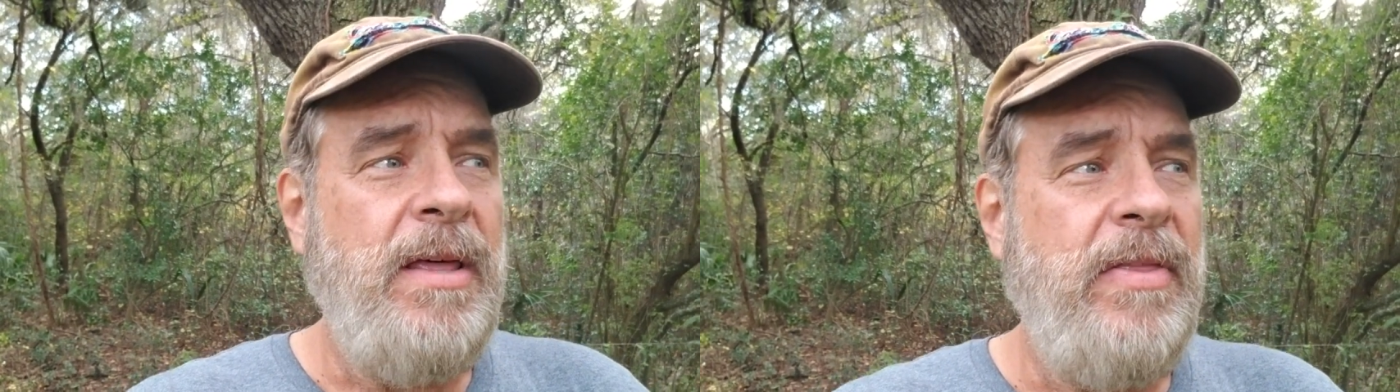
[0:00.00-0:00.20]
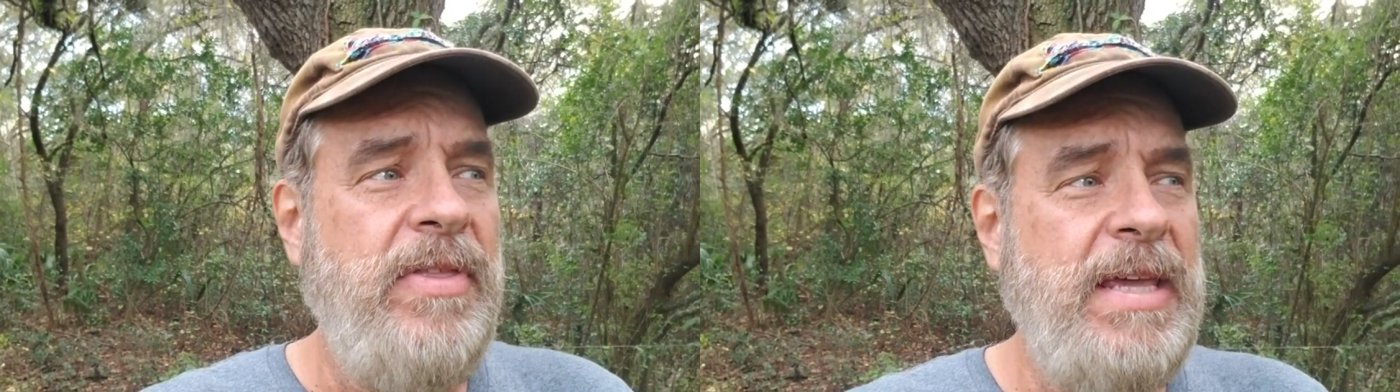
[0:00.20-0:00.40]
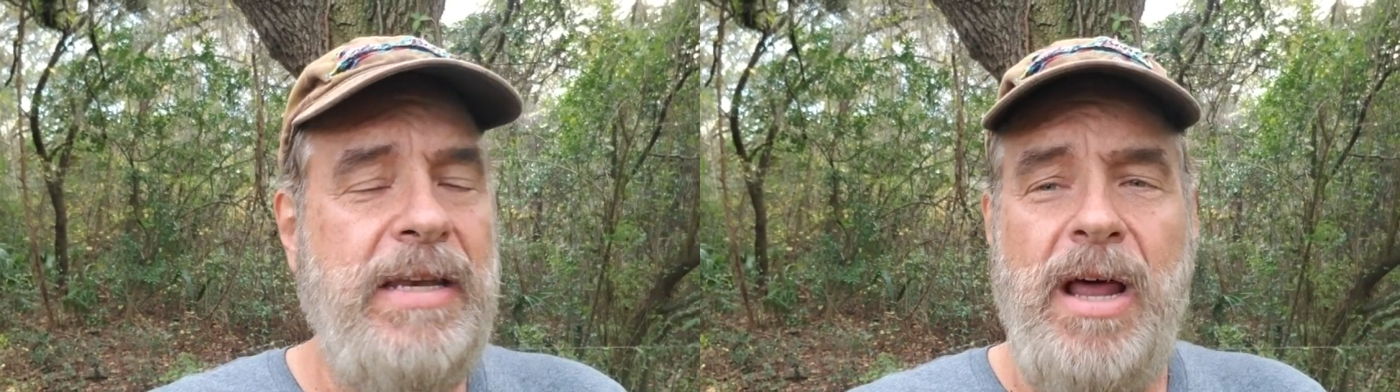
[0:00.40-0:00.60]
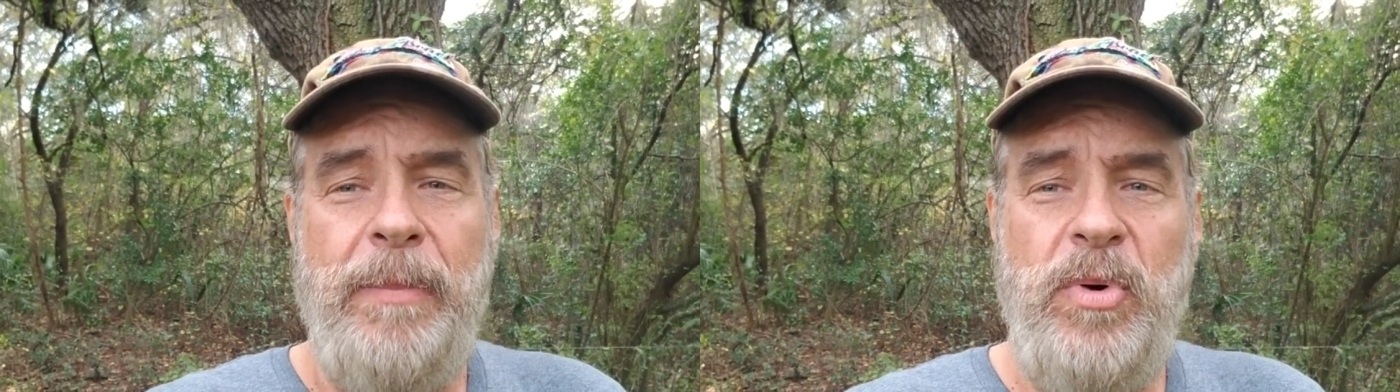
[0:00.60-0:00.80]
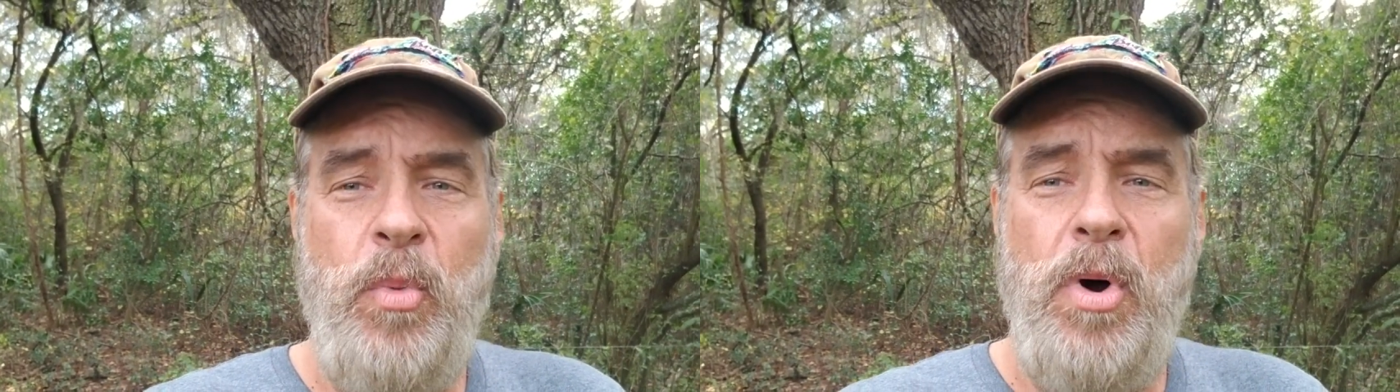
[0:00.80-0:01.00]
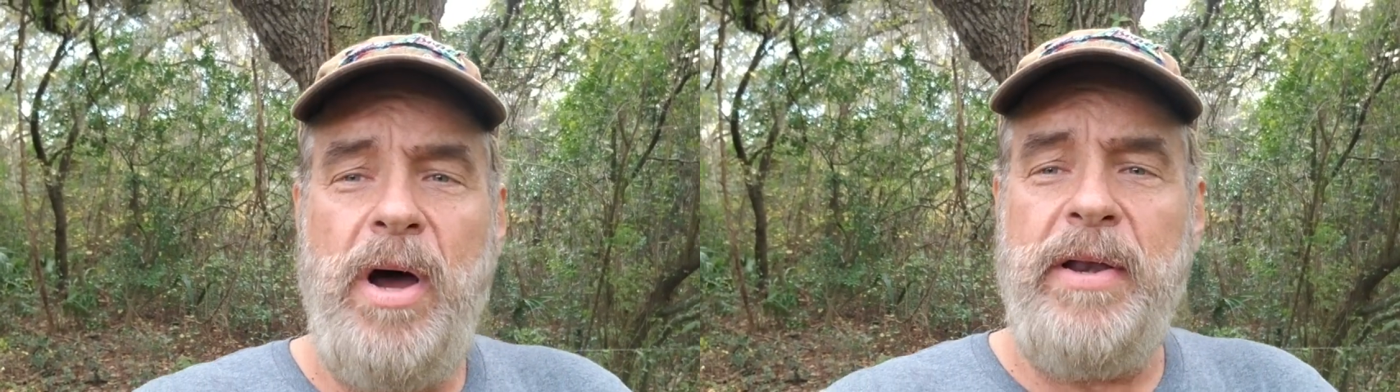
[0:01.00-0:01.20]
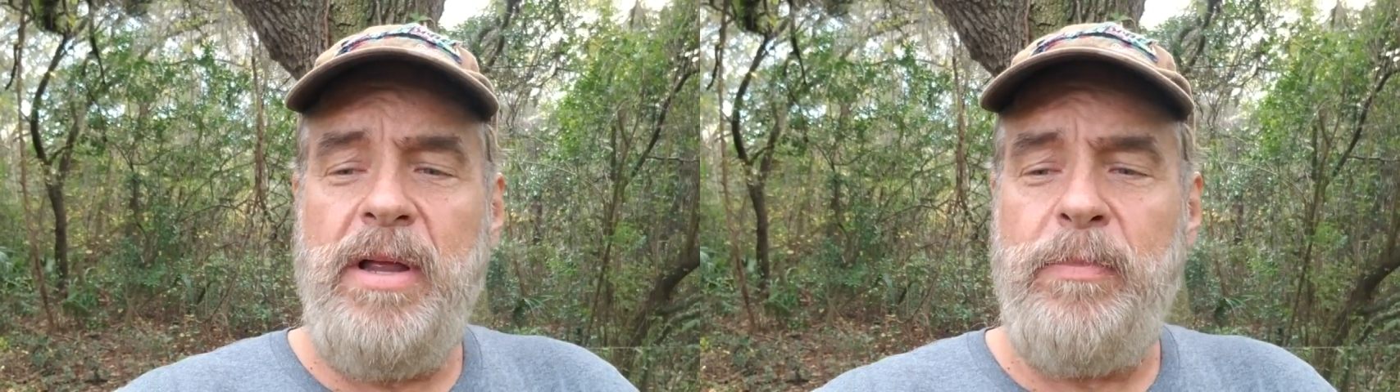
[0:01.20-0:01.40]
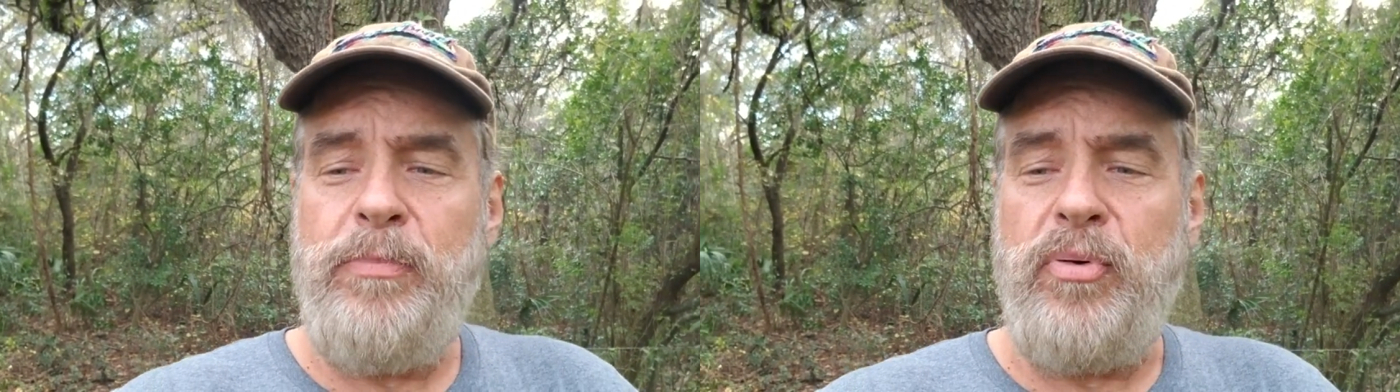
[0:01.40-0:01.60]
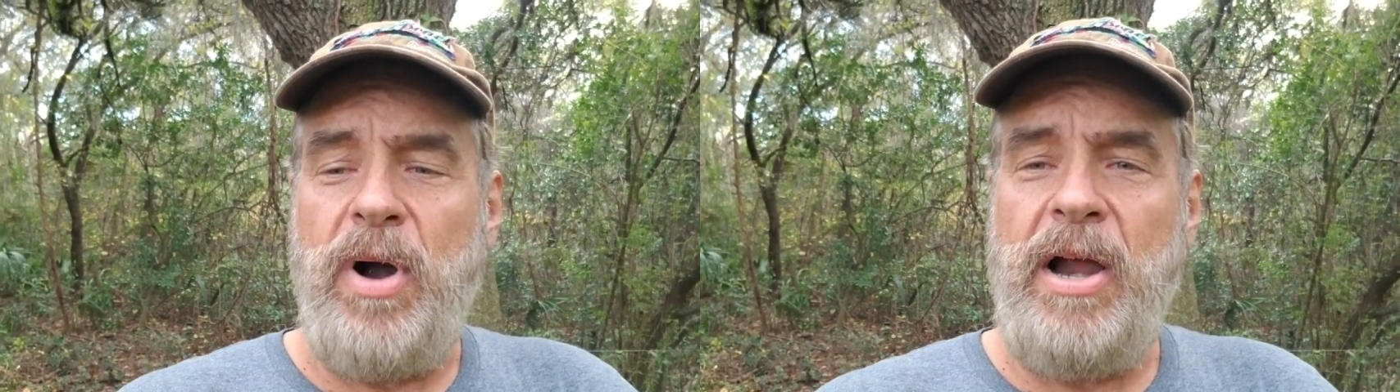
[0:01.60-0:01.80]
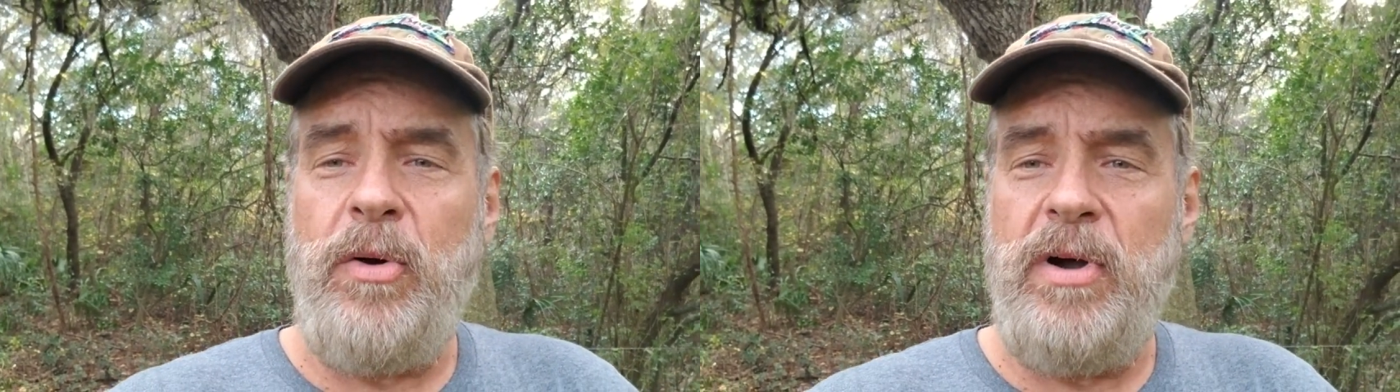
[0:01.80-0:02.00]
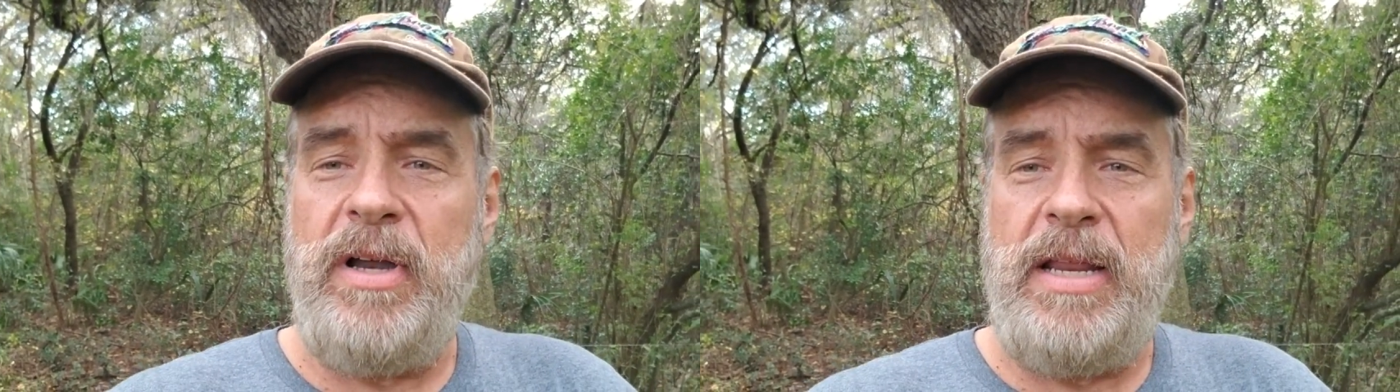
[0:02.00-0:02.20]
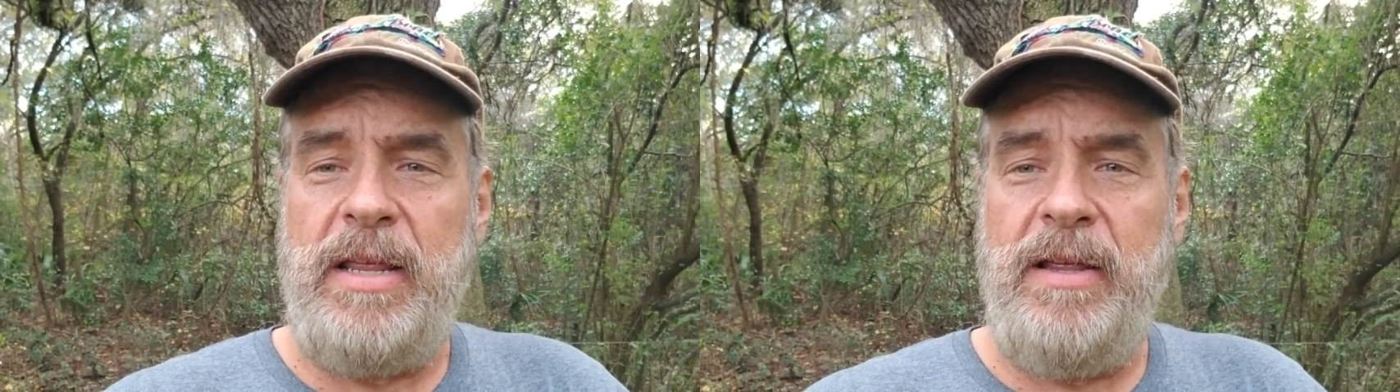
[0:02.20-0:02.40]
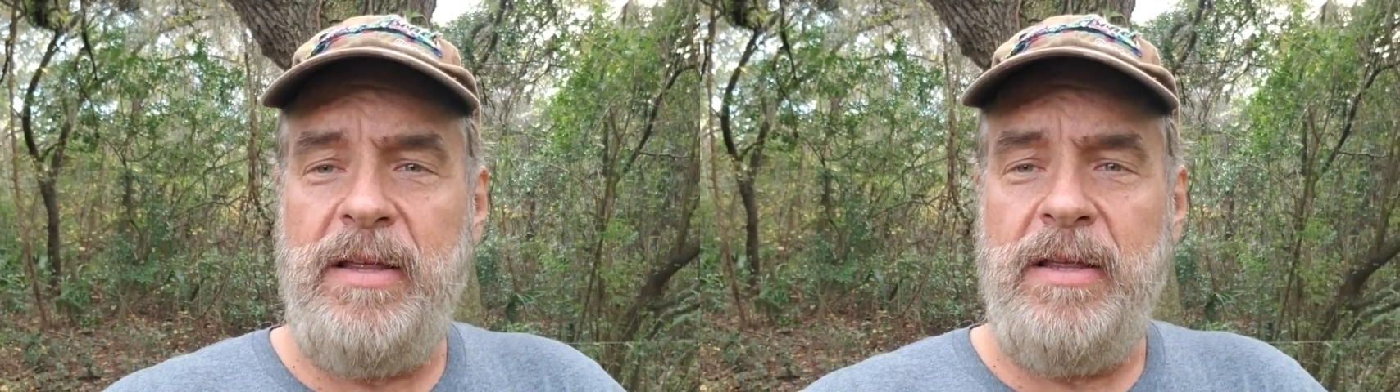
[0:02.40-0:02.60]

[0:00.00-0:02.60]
the number one priority